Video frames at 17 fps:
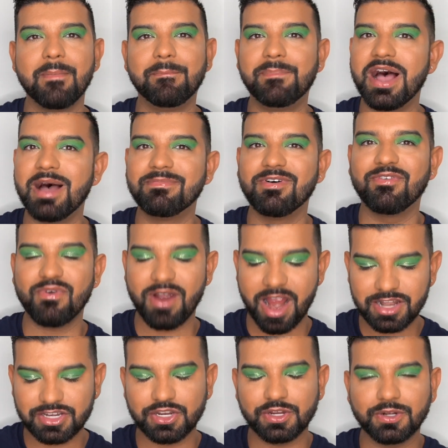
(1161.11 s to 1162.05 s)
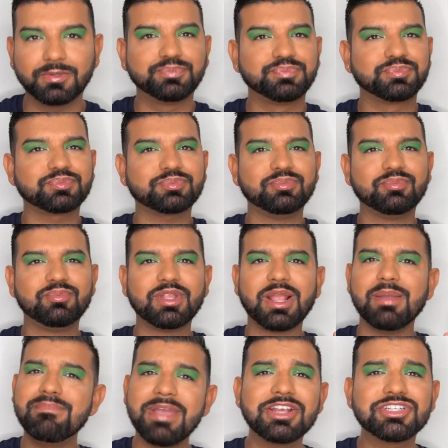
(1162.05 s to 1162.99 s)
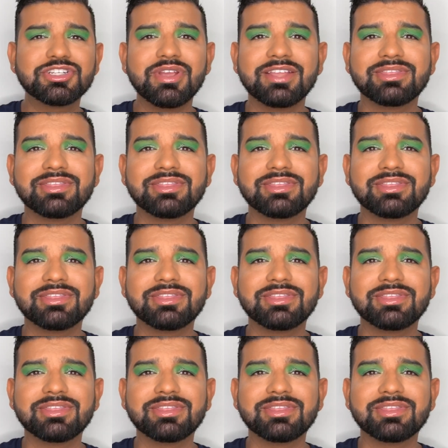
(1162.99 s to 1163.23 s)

But before I do, make sure you